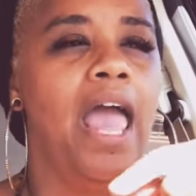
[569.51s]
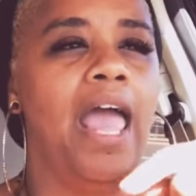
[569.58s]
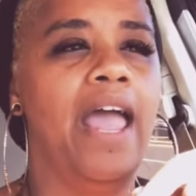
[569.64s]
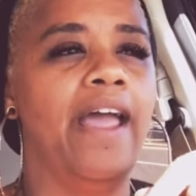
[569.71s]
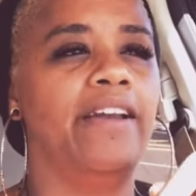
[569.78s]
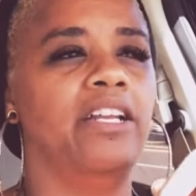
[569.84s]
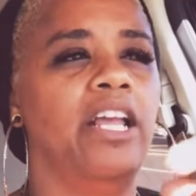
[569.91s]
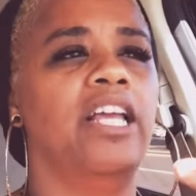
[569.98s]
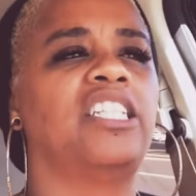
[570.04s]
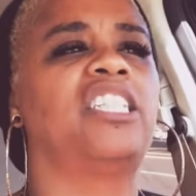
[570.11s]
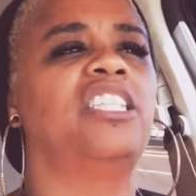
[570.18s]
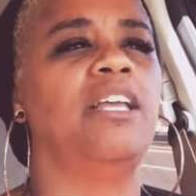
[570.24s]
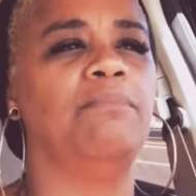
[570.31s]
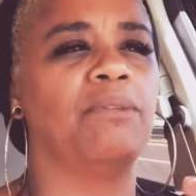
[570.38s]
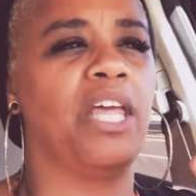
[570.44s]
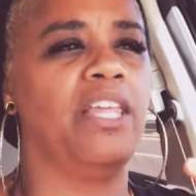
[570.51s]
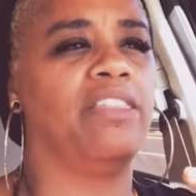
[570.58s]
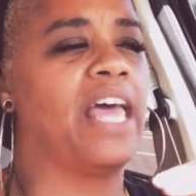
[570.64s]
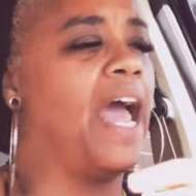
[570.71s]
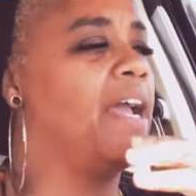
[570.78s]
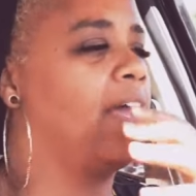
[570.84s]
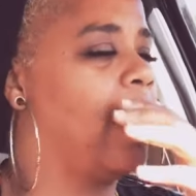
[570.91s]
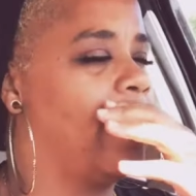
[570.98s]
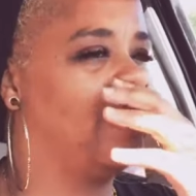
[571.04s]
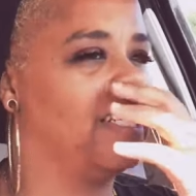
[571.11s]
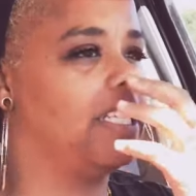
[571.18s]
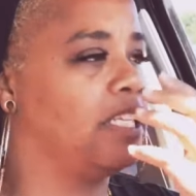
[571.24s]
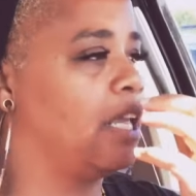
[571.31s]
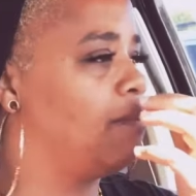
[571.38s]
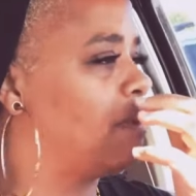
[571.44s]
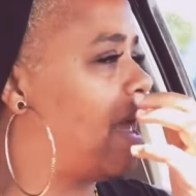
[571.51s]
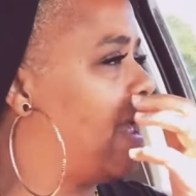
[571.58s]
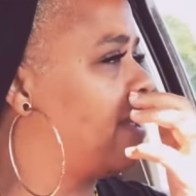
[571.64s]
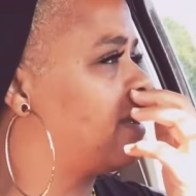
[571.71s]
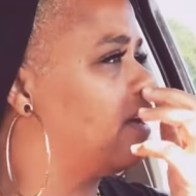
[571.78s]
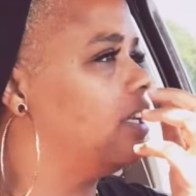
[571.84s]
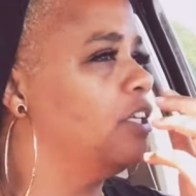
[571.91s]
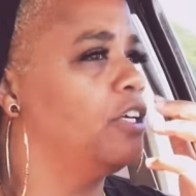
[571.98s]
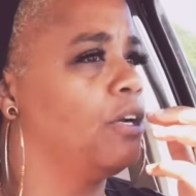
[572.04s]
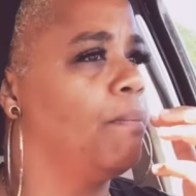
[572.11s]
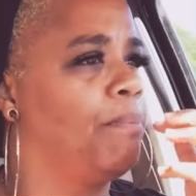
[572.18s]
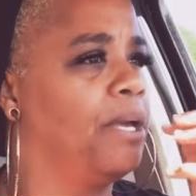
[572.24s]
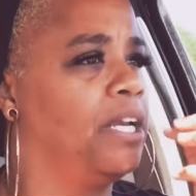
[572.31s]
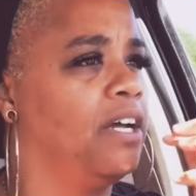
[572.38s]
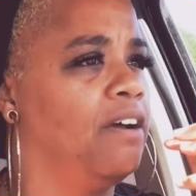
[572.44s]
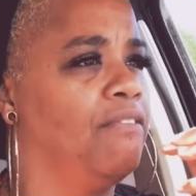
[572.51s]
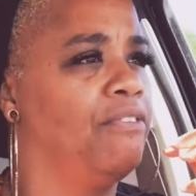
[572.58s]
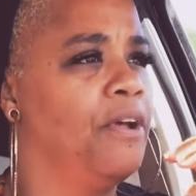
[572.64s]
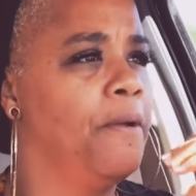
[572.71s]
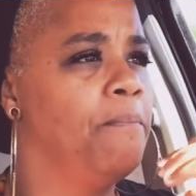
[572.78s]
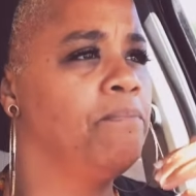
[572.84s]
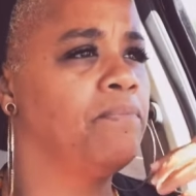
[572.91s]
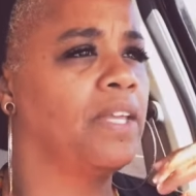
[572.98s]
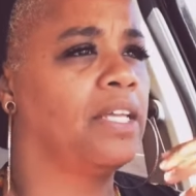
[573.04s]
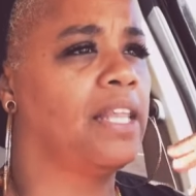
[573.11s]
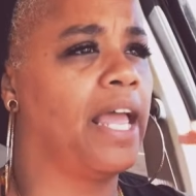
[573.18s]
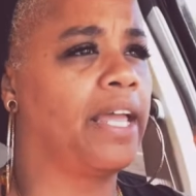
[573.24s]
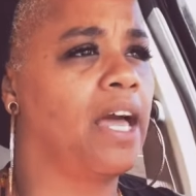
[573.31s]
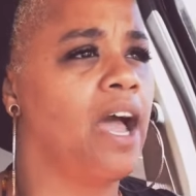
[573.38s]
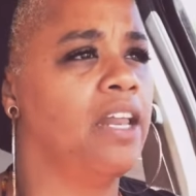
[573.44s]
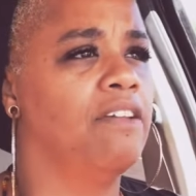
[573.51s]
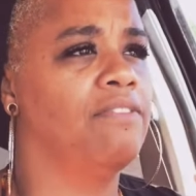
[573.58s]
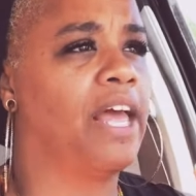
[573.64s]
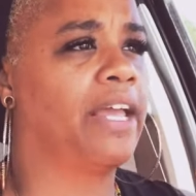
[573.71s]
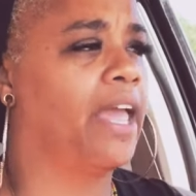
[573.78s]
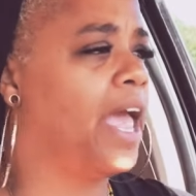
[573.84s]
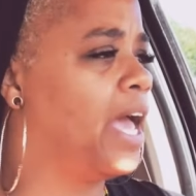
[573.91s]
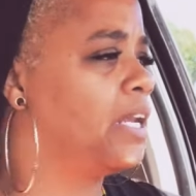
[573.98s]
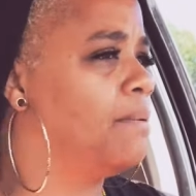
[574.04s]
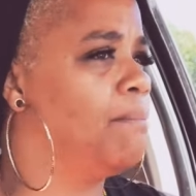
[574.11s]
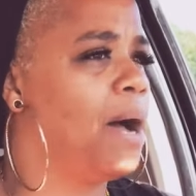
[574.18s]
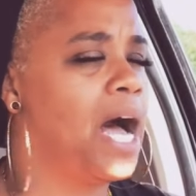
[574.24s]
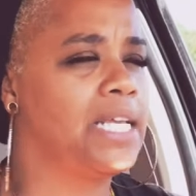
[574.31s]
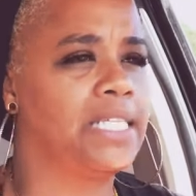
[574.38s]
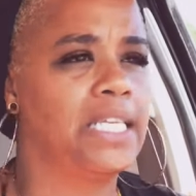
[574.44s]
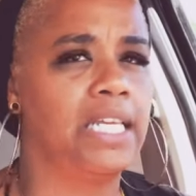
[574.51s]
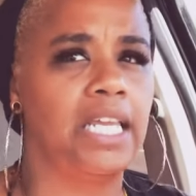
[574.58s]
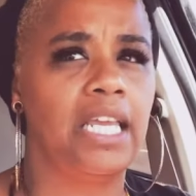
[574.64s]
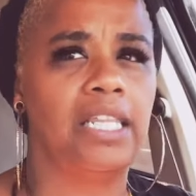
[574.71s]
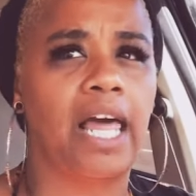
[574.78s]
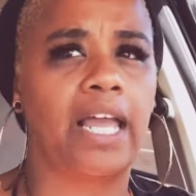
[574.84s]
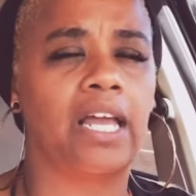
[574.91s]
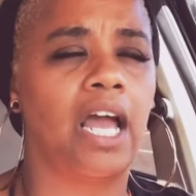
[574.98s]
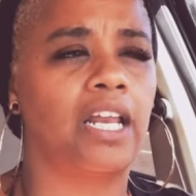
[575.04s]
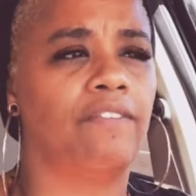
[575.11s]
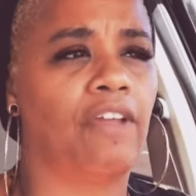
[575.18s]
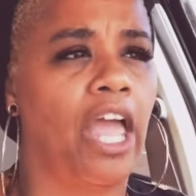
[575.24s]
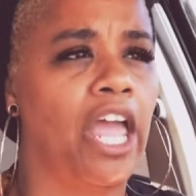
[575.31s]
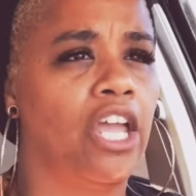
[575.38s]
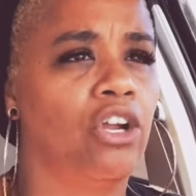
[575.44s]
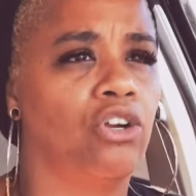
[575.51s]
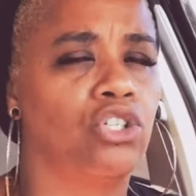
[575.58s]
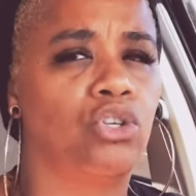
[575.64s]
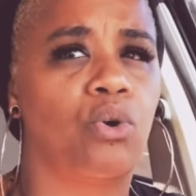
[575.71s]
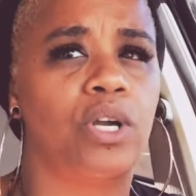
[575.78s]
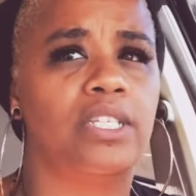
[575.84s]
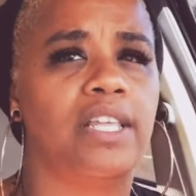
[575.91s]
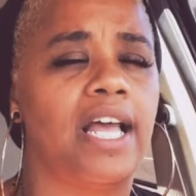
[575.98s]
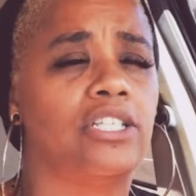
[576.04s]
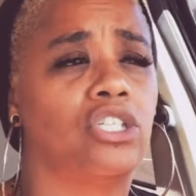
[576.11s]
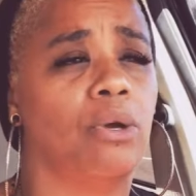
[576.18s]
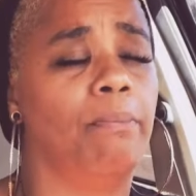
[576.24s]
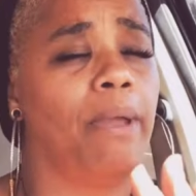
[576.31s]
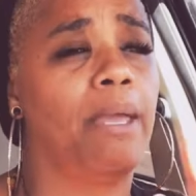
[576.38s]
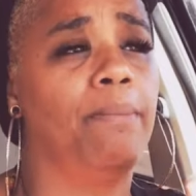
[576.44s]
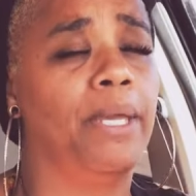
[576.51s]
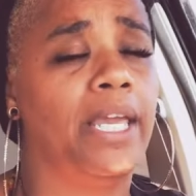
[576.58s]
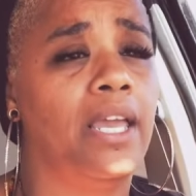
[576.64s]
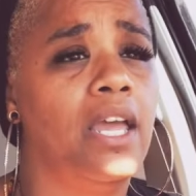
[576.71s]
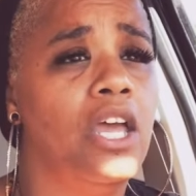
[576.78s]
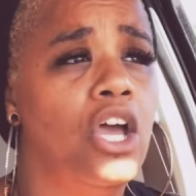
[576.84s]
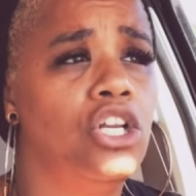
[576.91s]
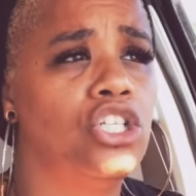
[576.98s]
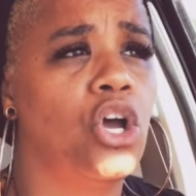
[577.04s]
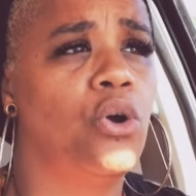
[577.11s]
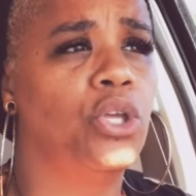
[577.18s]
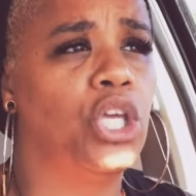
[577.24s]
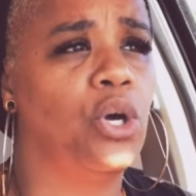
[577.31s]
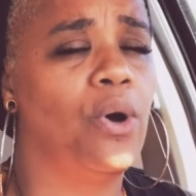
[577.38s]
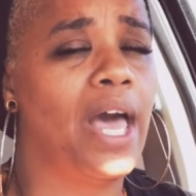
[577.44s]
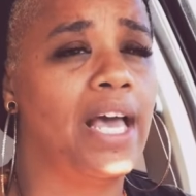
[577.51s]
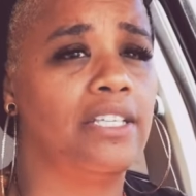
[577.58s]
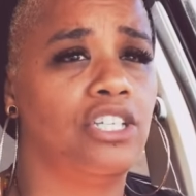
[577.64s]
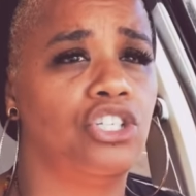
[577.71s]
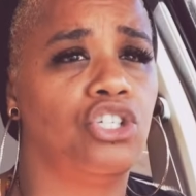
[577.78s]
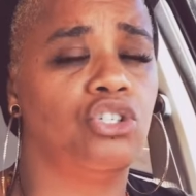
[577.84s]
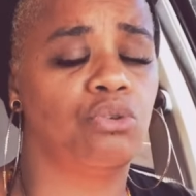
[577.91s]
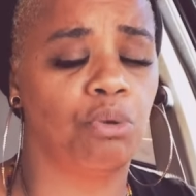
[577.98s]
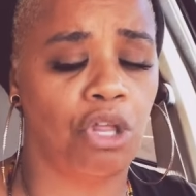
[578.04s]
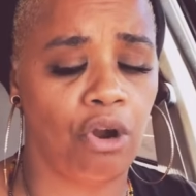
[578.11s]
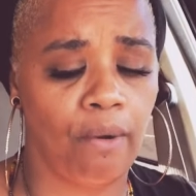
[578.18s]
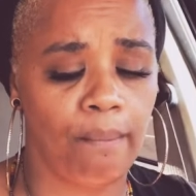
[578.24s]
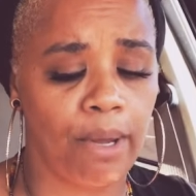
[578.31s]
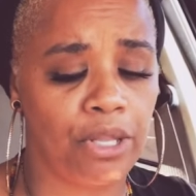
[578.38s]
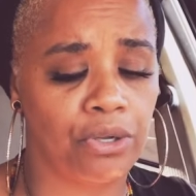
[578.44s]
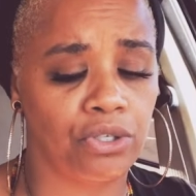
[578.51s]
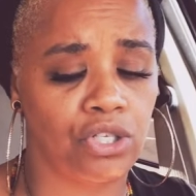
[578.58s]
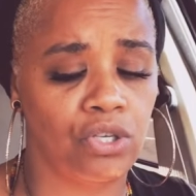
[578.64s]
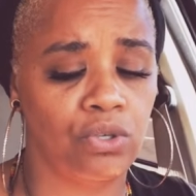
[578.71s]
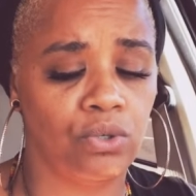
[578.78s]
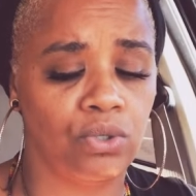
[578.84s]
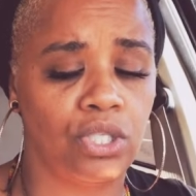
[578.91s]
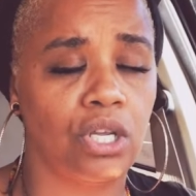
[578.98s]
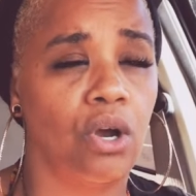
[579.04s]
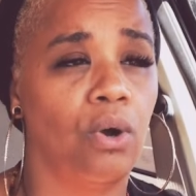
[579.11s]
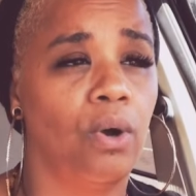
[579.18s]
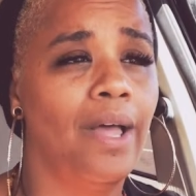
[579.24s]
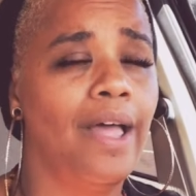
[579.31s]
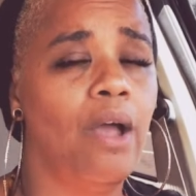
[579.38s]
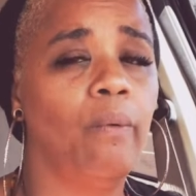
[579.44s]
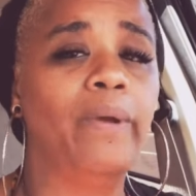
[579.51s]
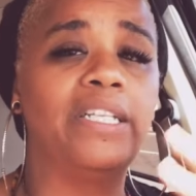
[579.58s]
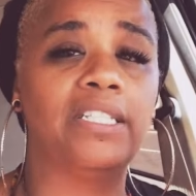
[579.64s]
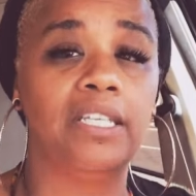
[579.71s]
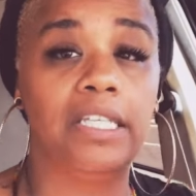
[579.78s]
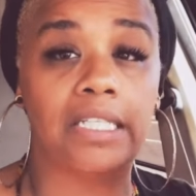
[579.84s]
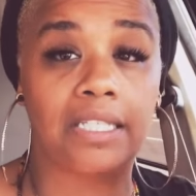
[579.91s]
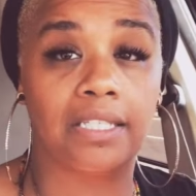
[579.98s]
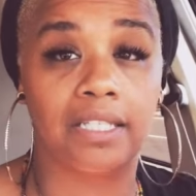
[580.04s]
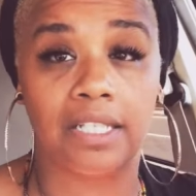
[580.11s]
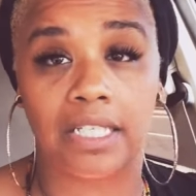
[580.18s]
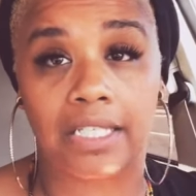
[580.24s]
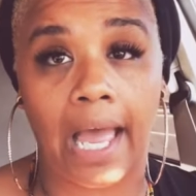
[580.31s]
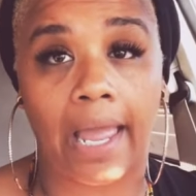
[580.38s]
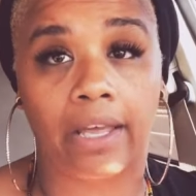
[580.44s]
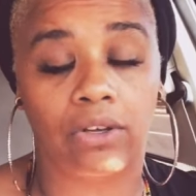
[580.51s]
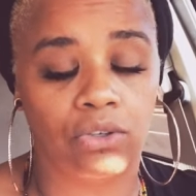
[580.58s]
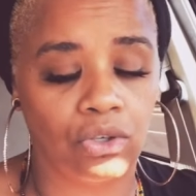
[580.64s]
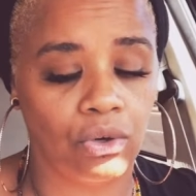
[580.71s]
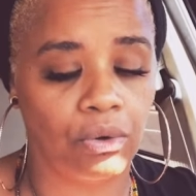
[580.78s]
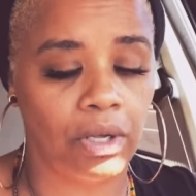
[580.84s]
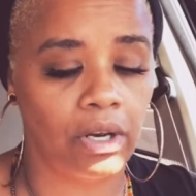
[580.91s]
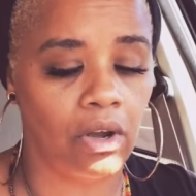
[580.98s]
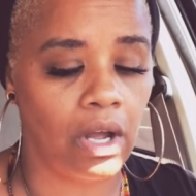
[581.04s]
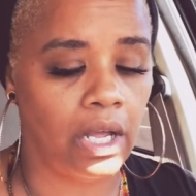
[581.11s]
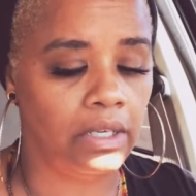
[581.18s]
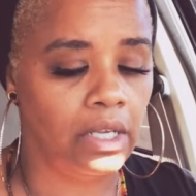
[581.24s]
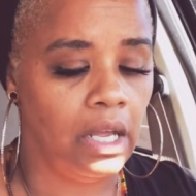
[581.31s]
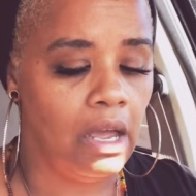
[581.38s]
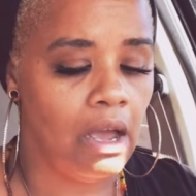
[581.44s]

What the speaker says: And it seemed, that kind of seemed like a little bit of, like, kind of like animosity, like kind of anger towards that. So maybe Tokyo has issues with her mother too. So we see this as a cycle going on.